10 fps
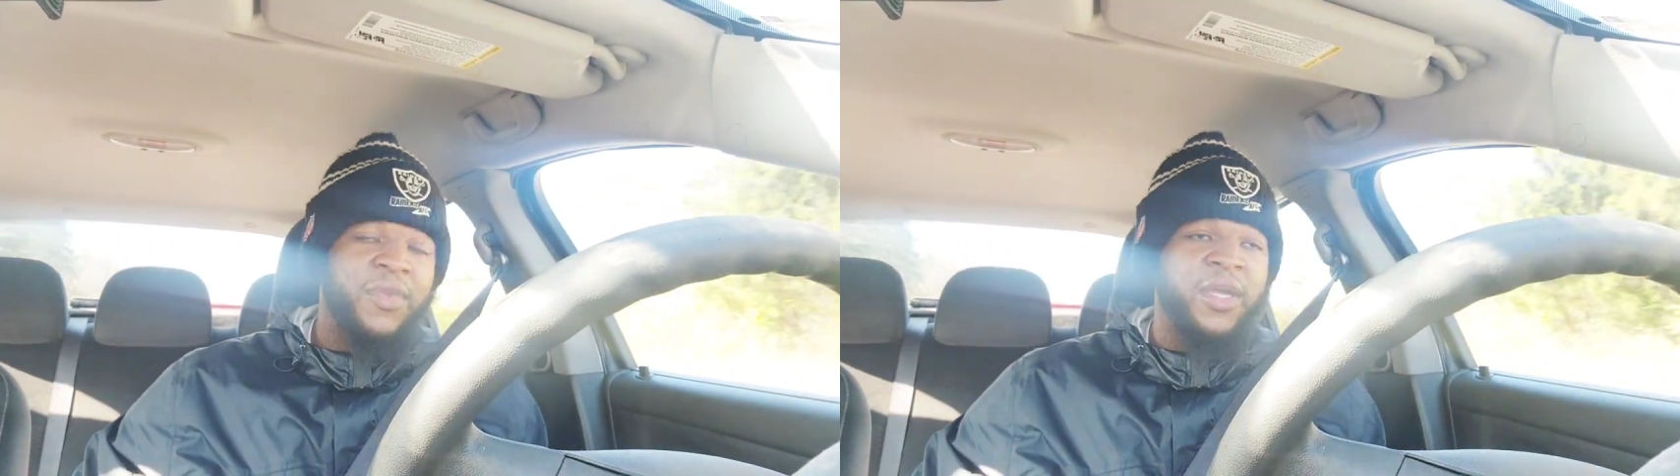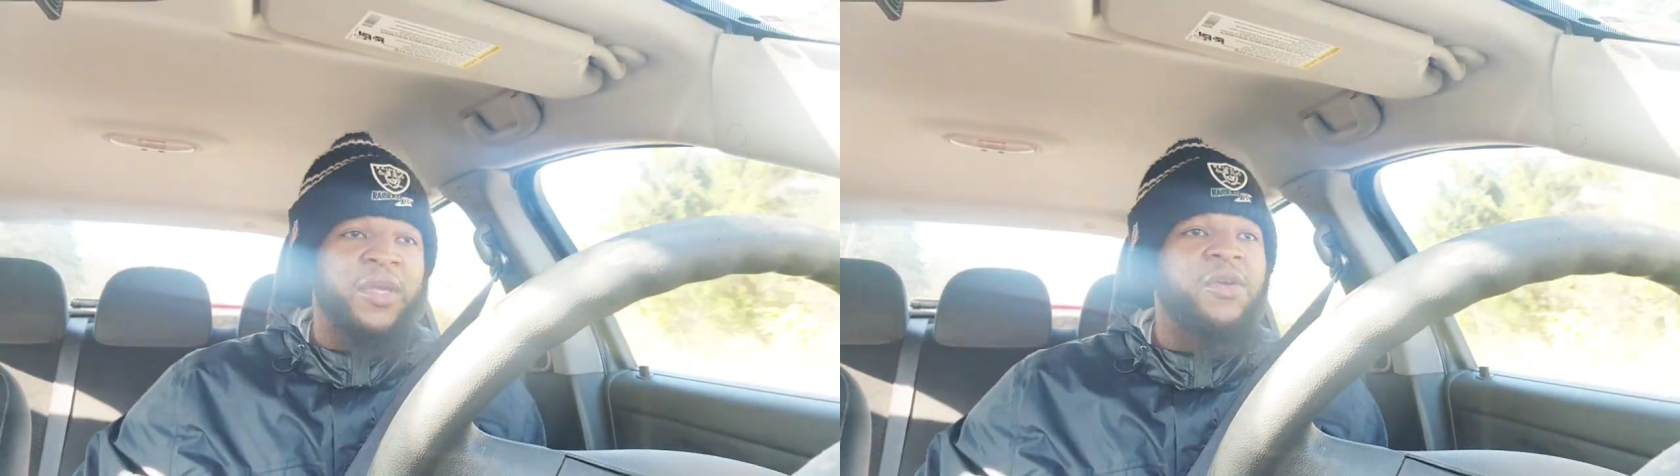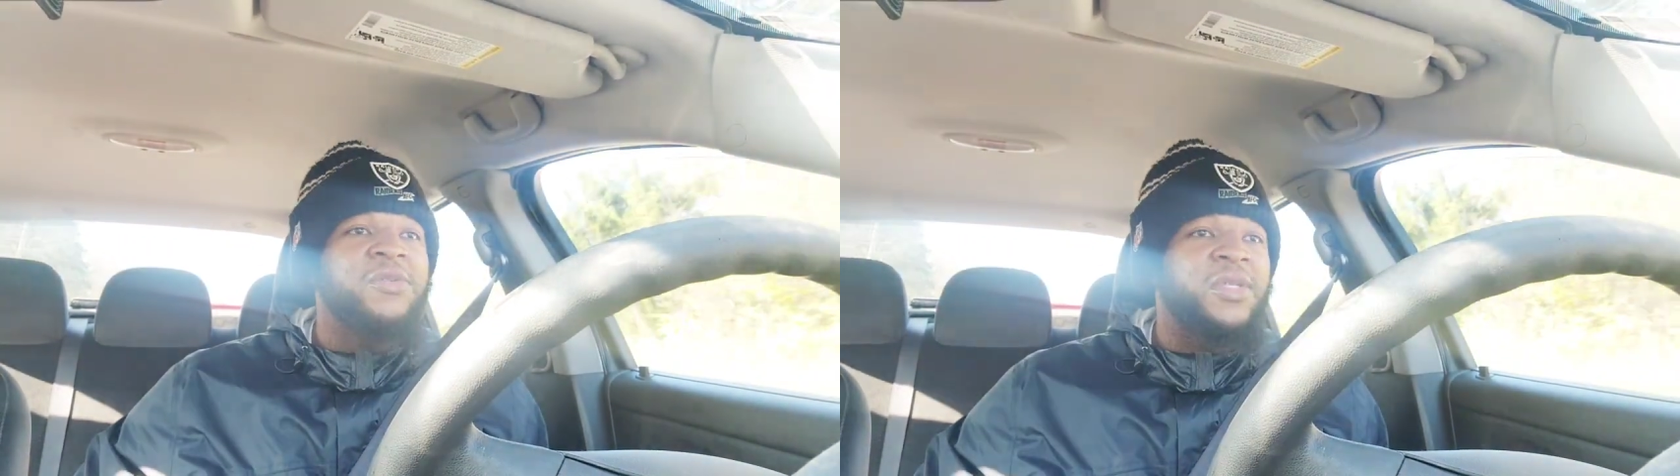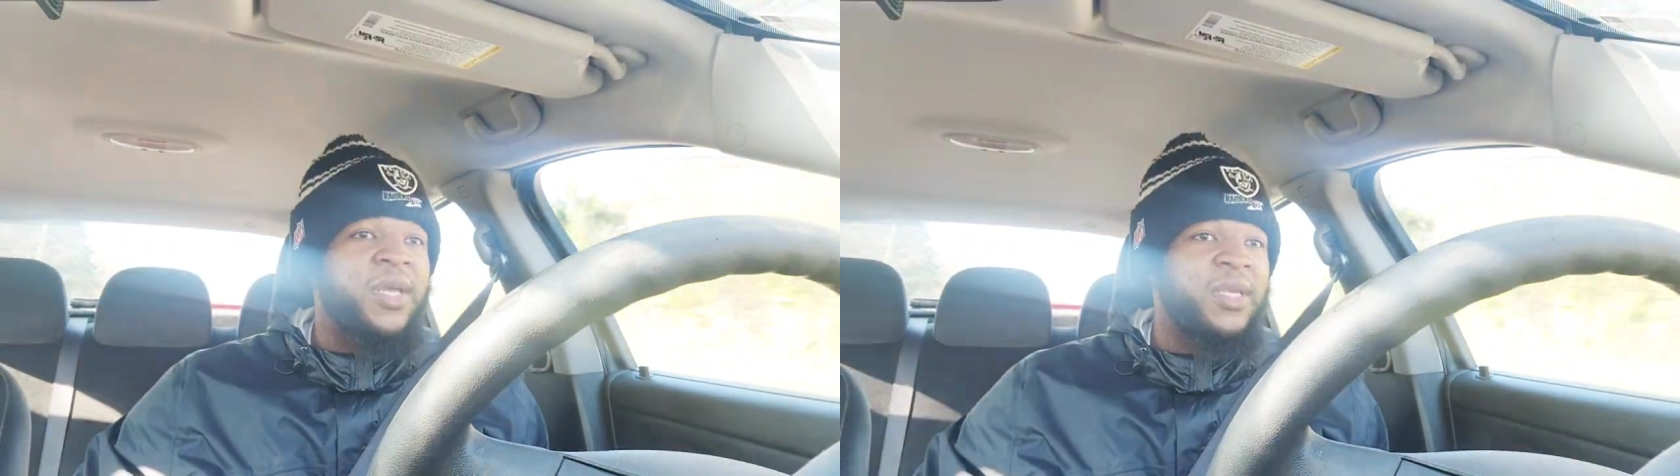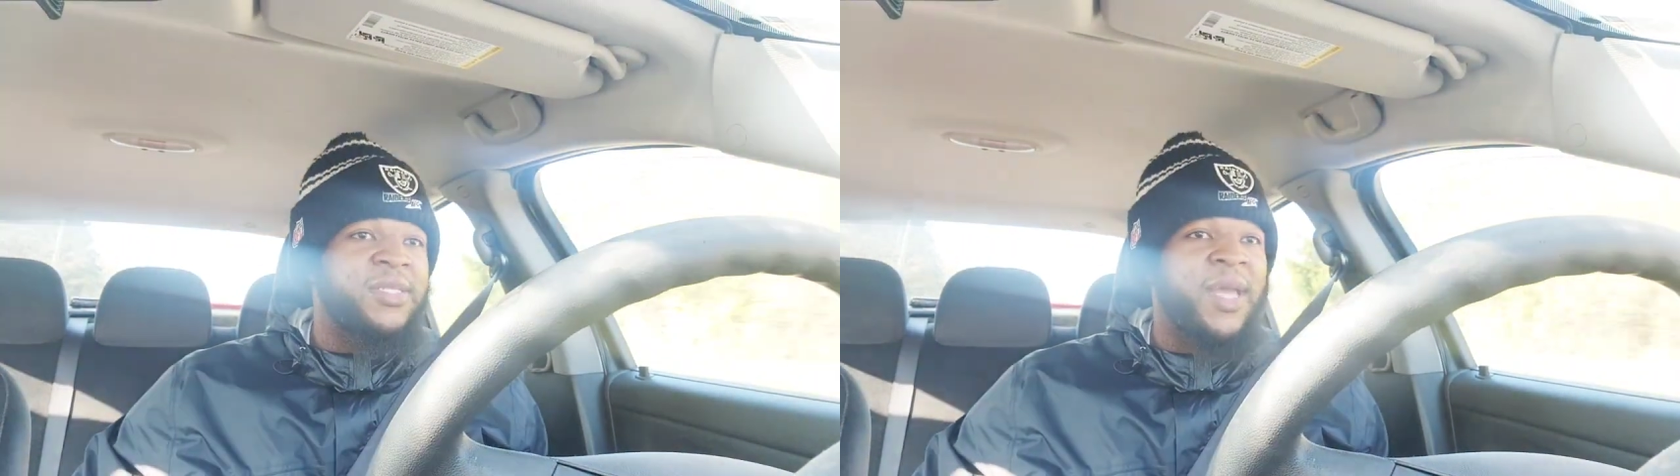he accusing
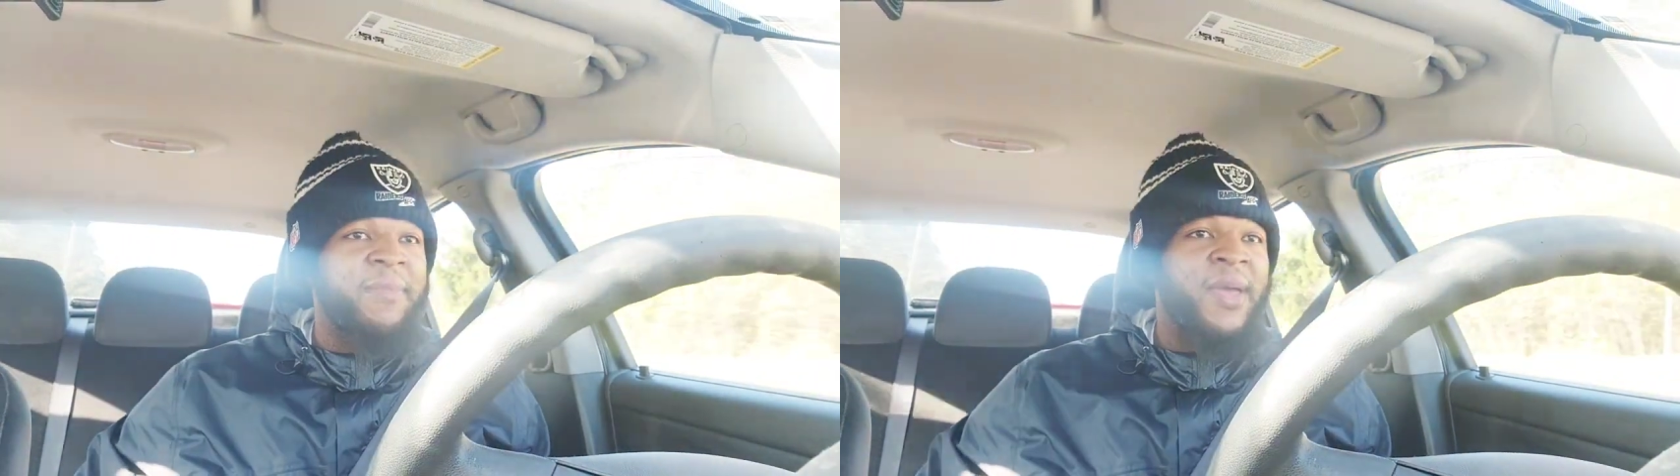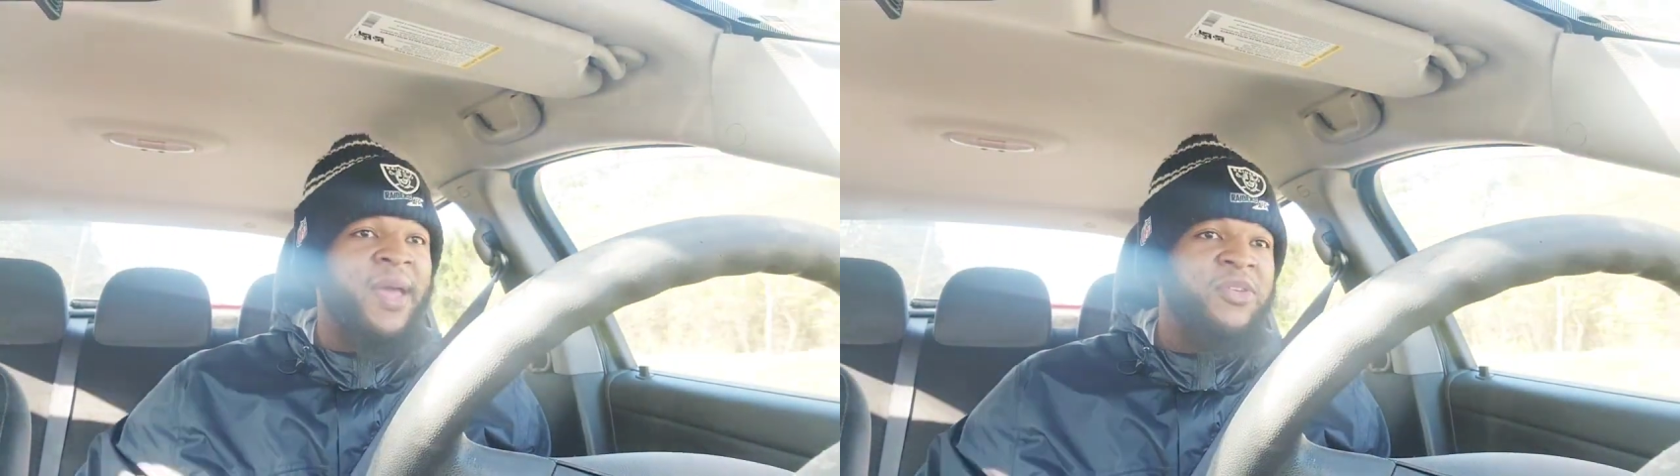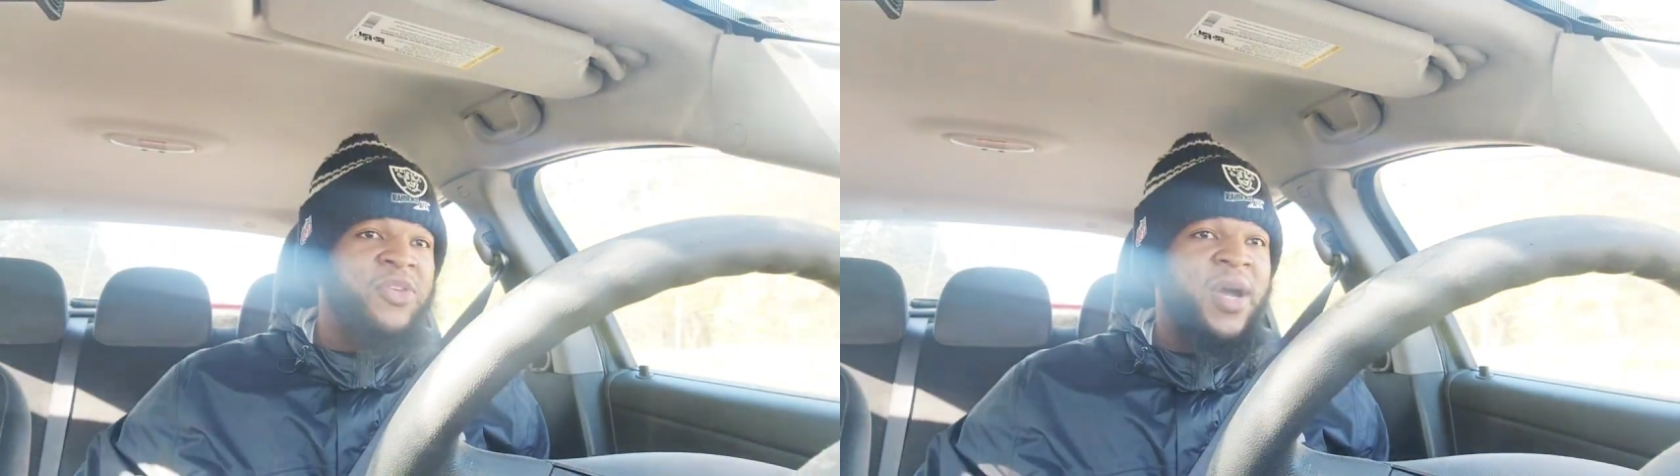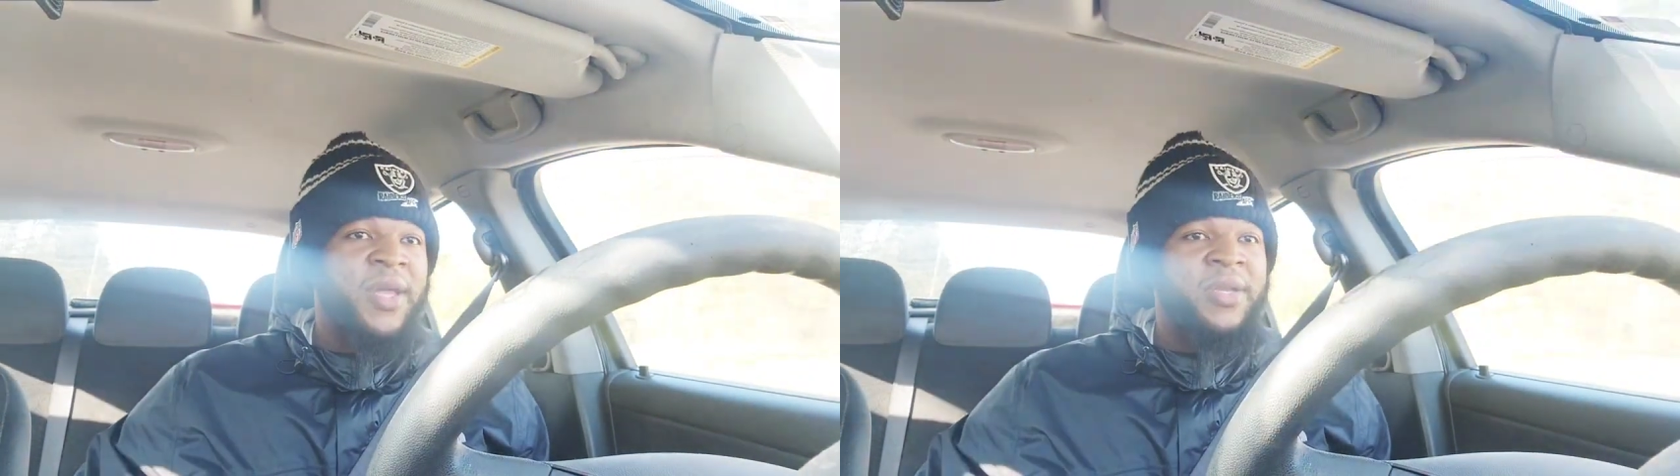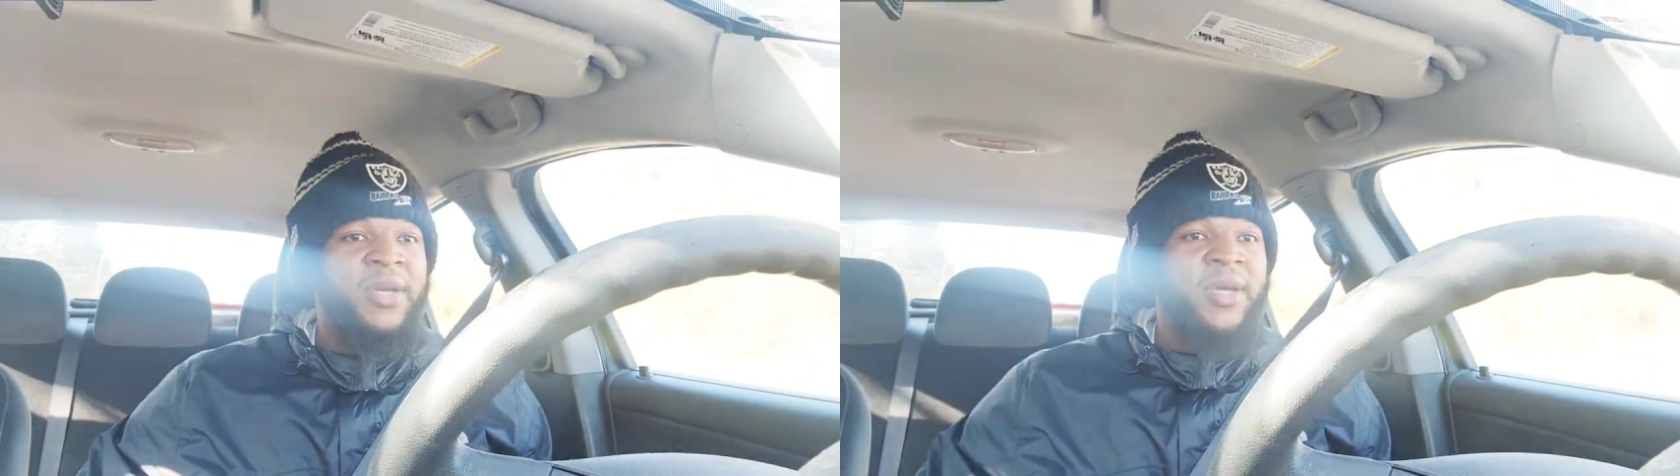Ellie Setback of
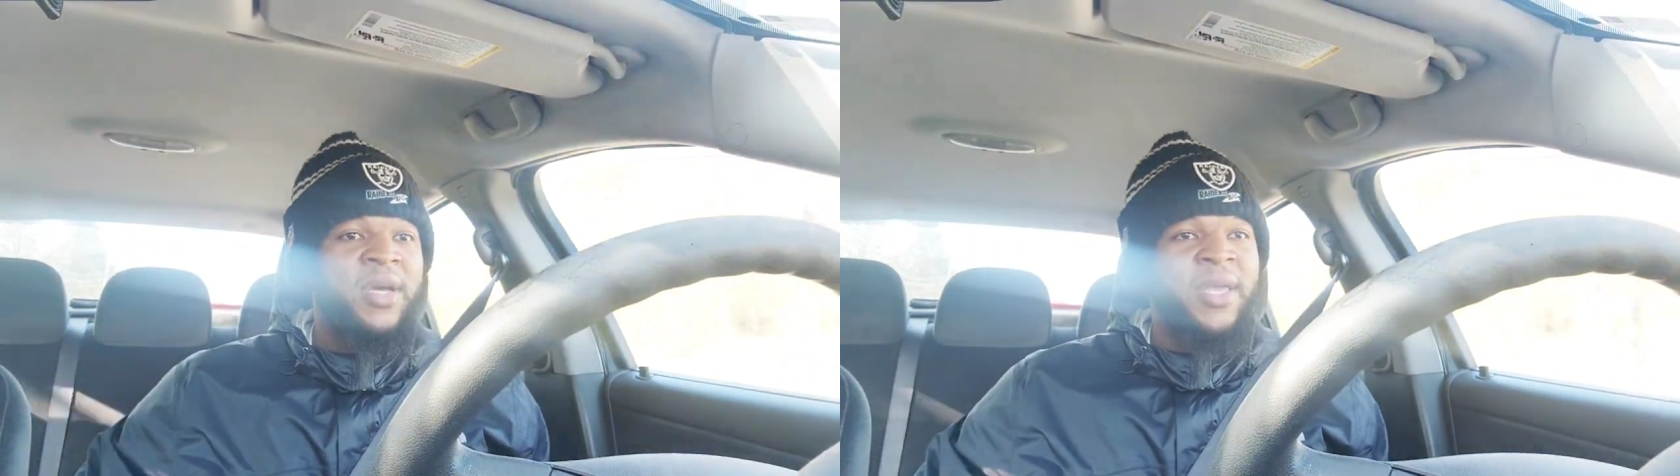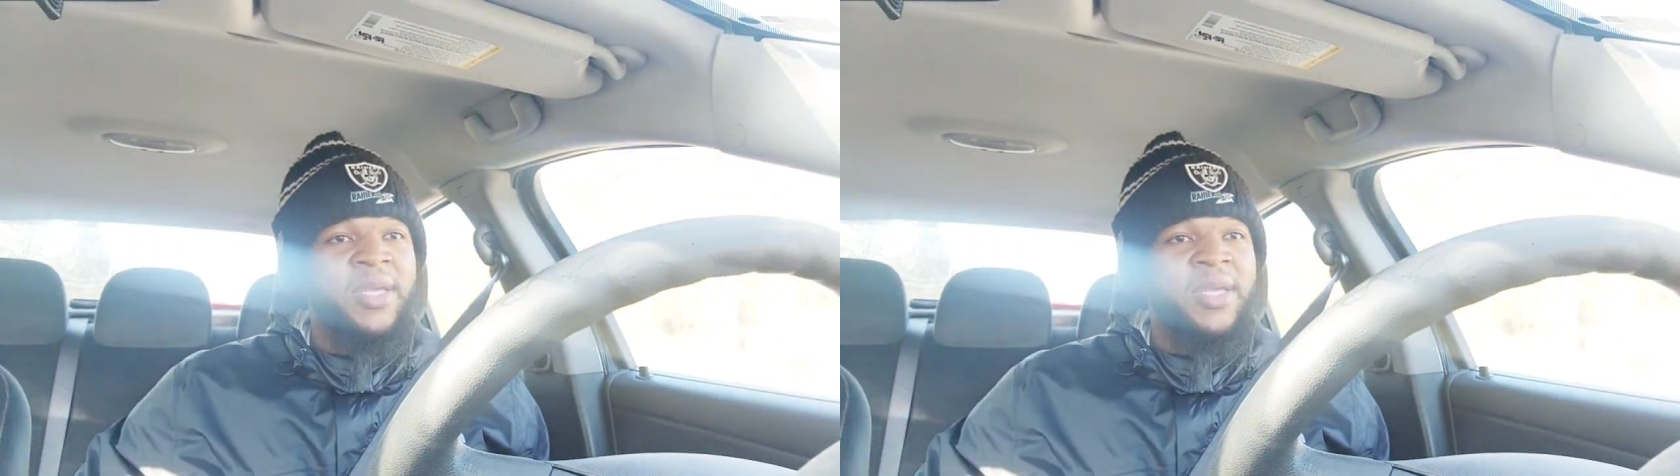trying to uh,